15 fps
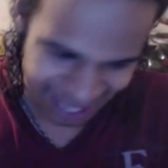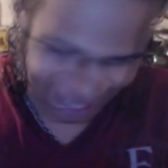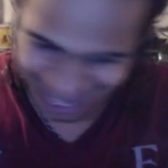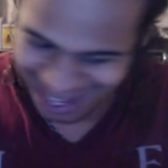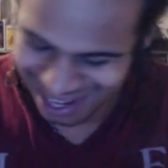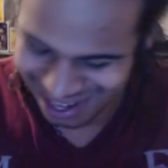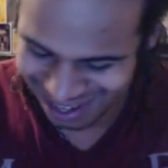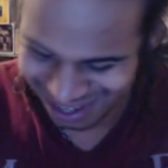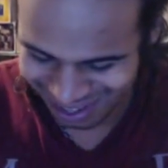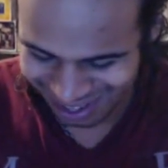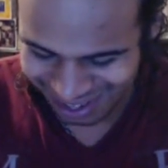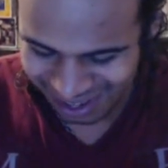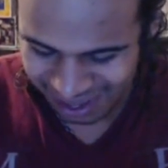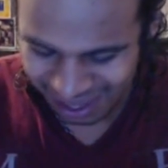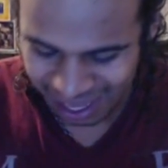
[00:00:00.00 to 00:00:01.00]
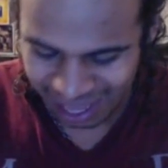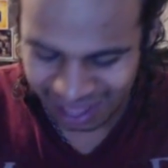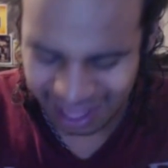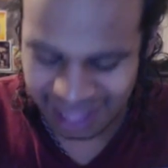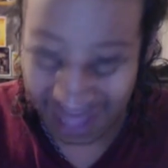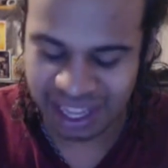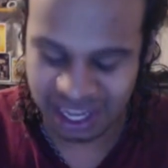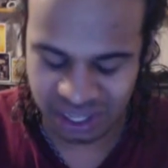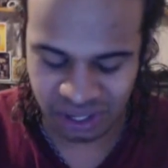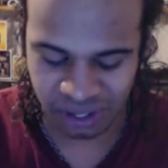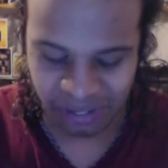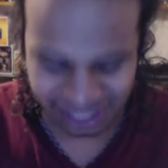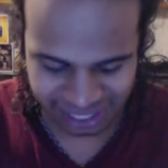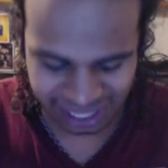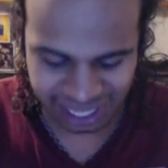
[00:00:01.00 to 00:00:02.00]
And then they
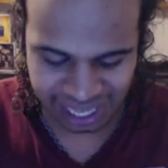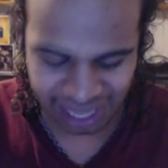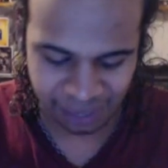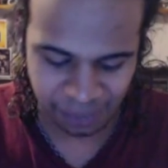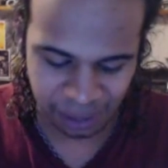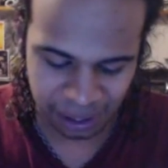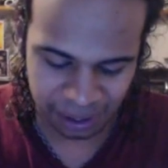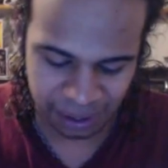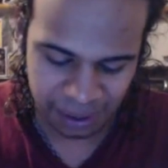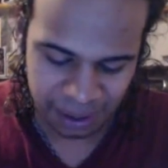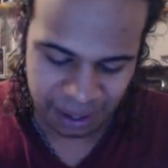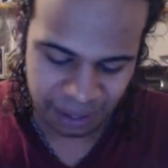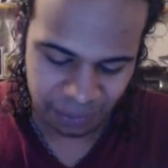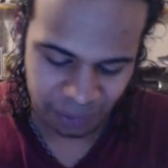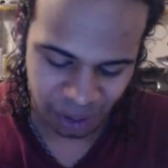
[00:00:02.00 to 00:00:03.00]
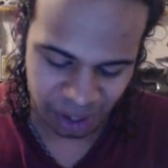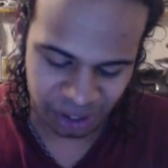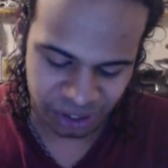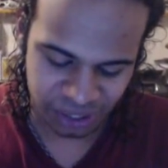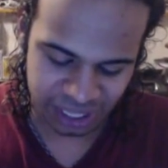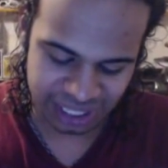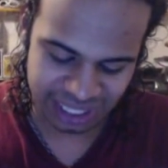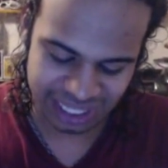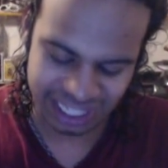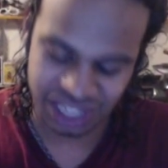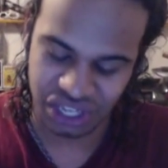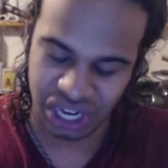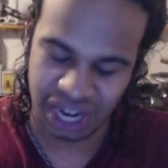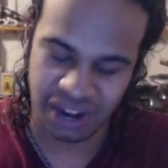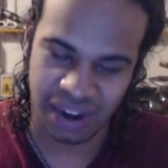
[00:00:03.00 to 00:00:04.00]
start singing where Wander tries to
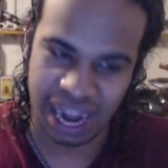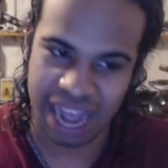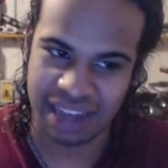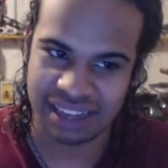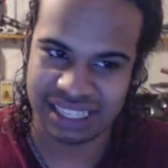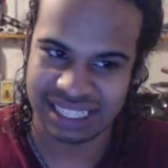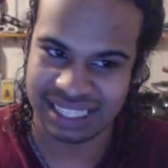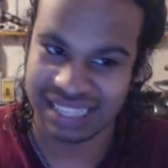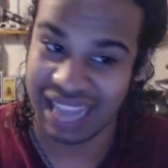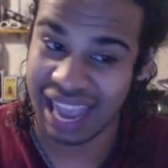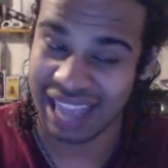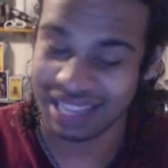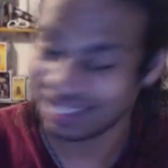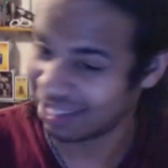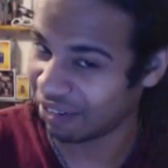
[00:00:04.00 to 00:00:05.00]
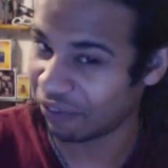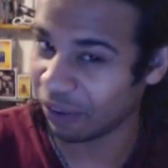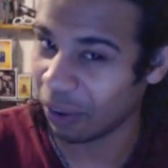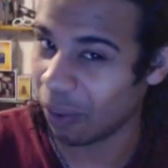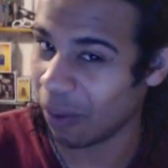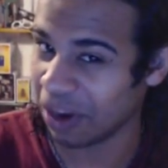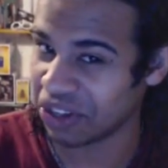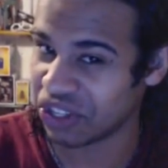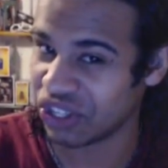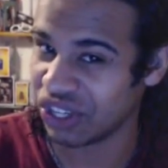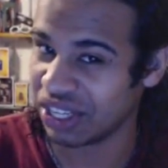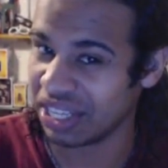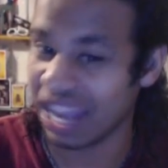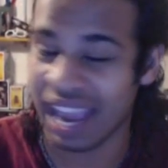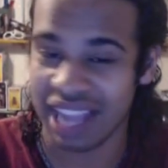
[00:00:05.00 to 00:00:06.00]
teach Hater how to ask a different
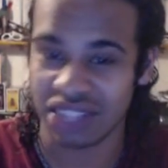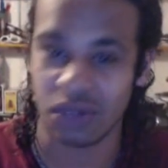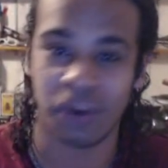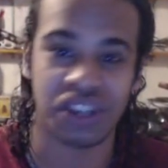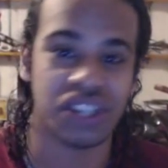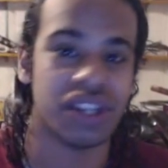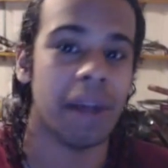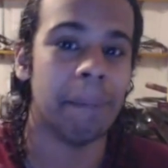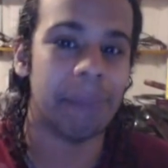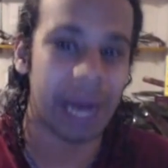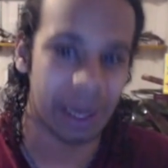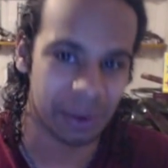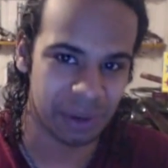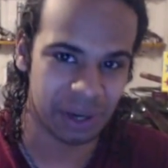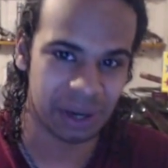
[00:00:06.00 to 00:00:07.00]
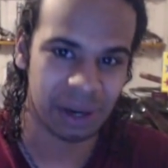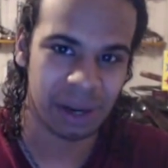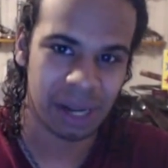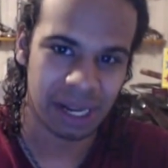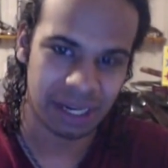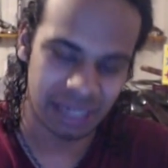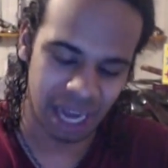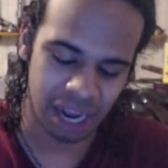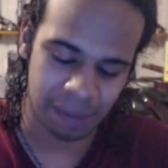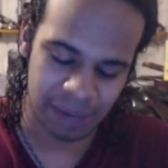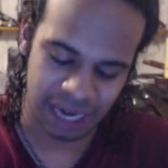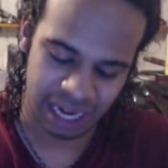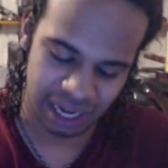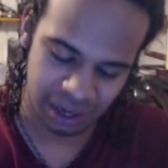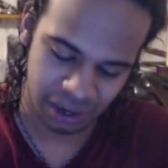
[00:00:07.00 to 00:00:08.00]
question, ask questions about
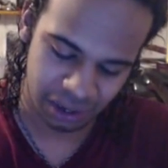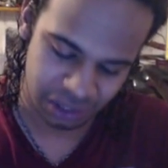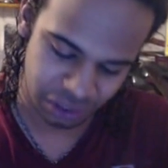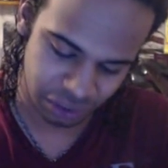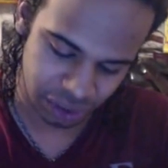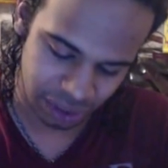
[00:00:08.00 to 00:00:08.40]
Dominator.